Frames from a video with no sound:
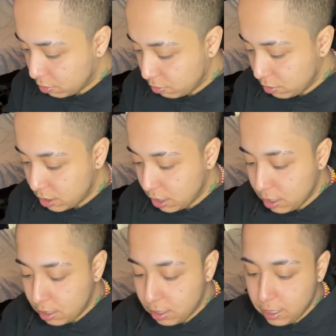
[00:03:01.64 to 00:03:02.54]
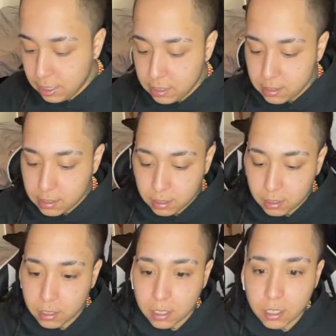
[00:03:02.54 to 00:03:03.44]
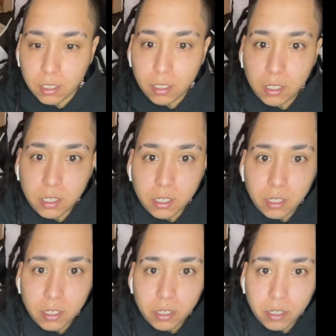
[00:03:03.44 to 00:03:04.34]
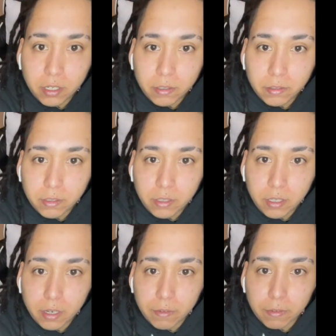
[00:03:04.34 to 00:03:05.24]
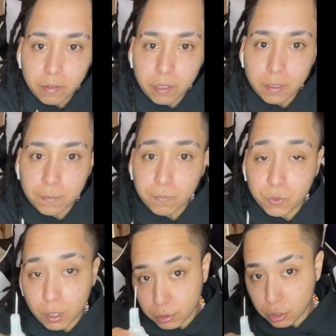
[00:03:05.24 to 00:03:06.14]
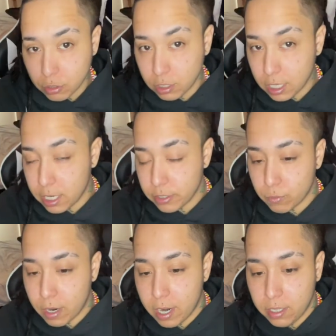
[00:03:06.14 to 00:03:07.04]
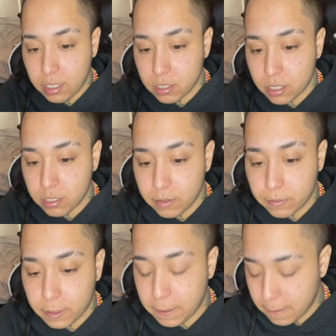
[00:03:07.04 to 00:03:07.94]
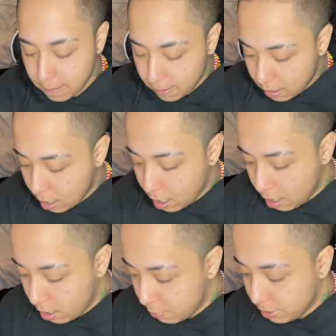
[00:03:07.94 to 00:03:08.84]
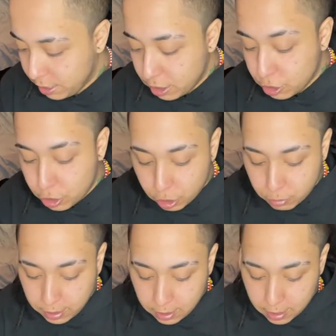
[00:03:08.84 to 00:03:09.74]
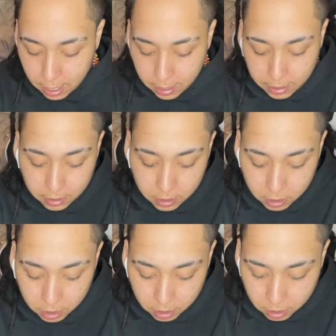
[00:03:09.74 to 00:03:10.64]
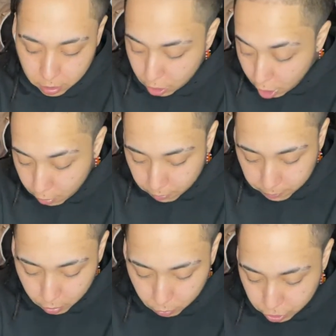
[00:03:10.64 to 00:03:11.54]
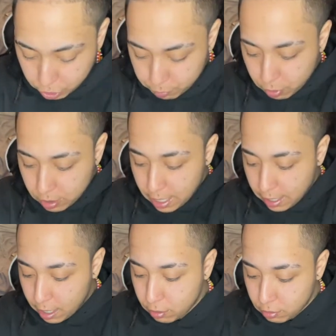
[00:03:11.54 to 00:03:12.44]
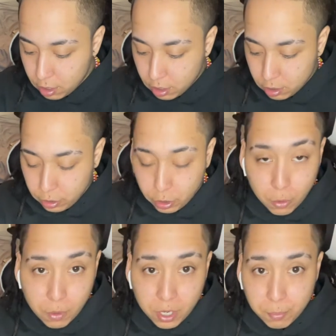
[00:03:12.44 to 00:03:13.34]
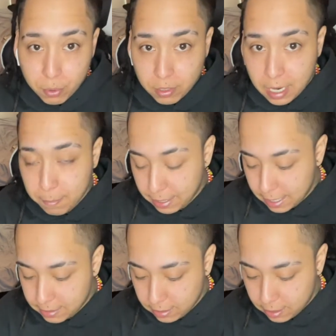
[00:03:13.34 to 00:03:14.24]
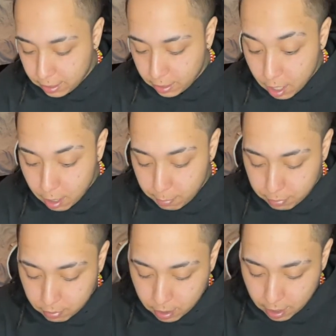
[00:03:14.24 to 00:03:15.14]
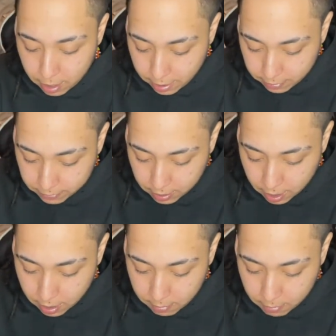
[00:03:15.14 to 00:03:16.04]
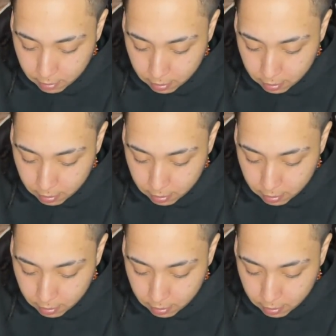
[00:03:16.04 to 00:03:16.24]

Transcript: you see these look a little different. So I'm gonna show you guys why these are different. But they assured me that it's good to go. Once you pull that out, you don't want to pull that plastic thing up ahead of time,